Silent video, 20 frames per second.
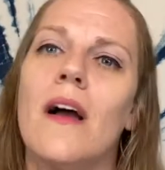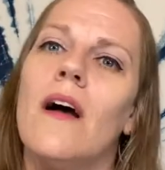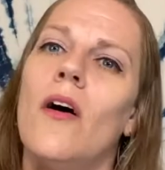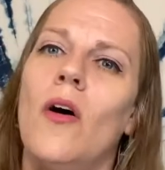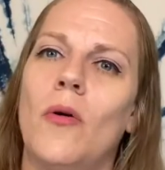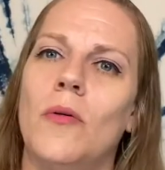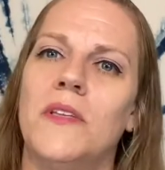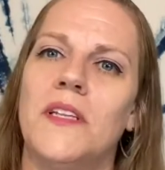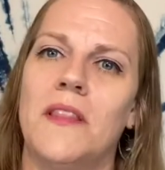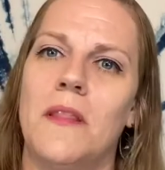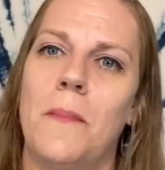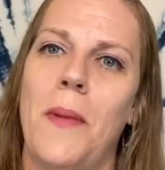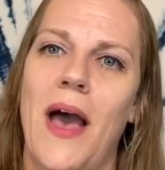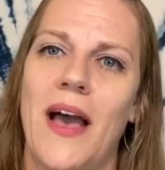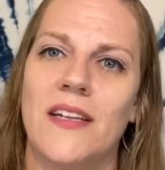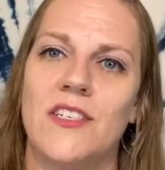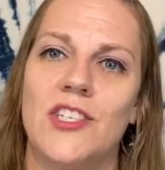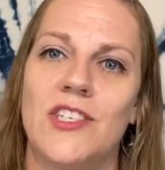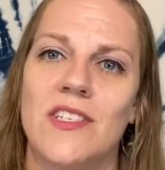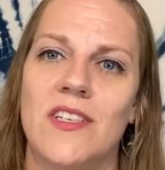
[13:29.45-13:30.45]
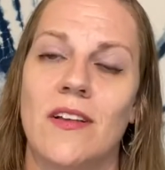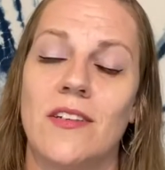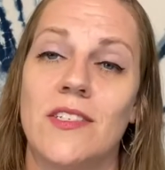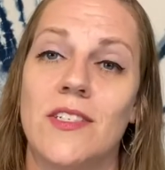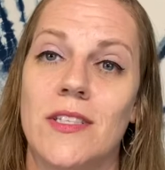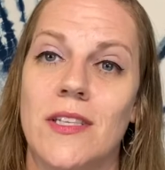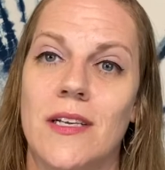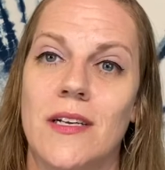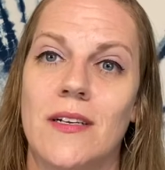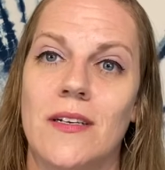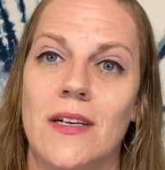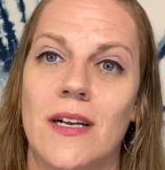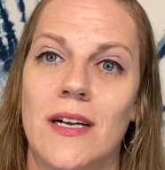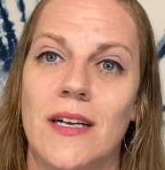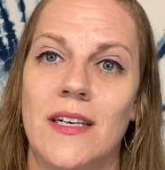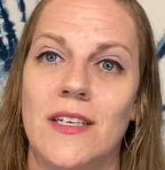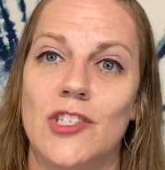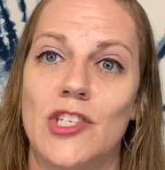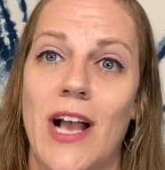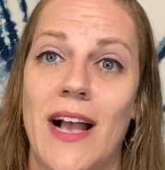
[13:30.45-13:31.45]
holding the patches onto
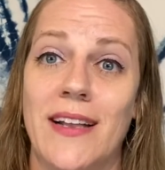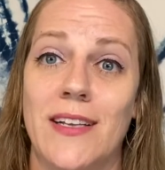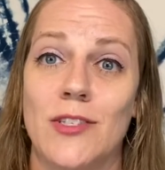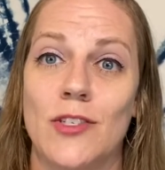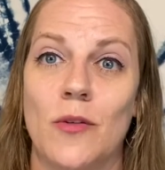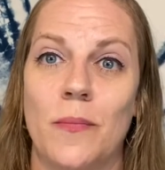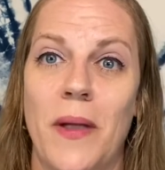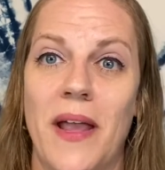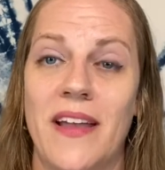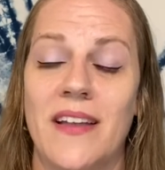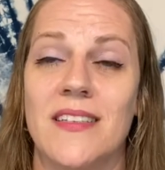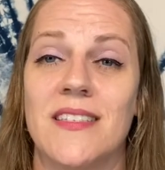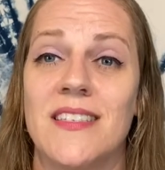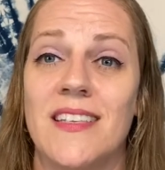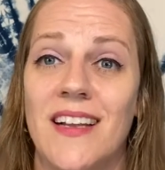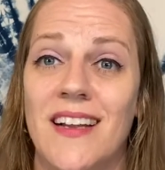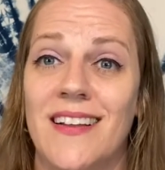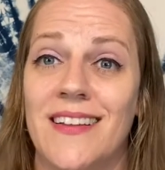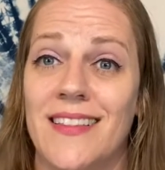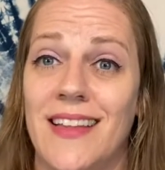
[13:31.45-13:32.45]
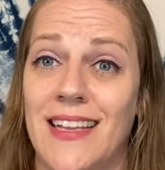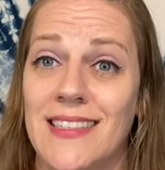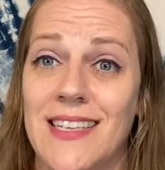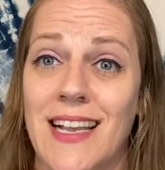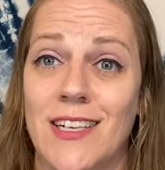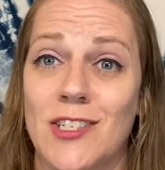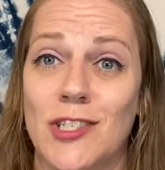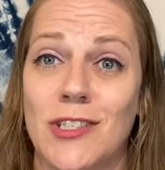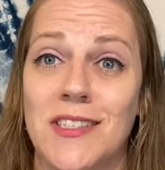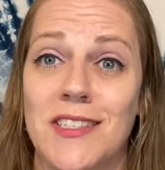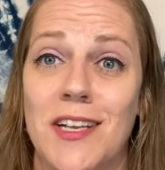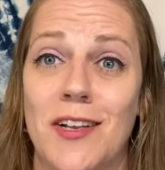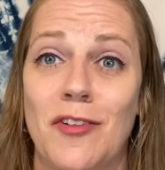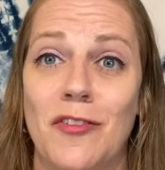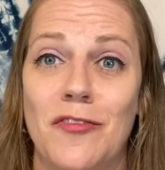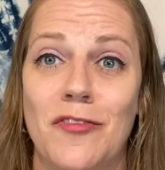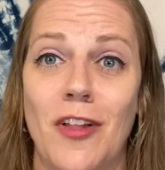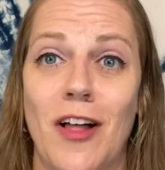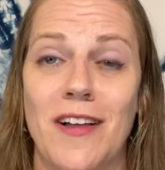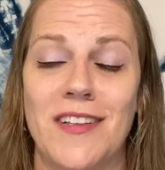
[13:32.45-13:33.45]
their jackets or pants, that's actually dental
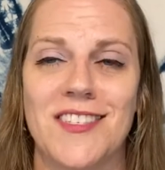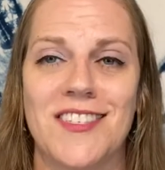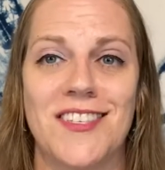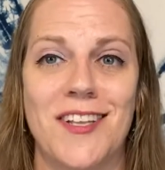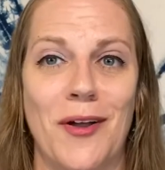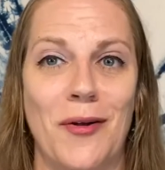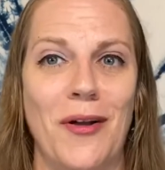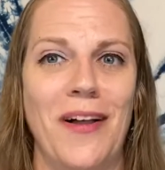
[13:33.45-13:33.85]
floss. So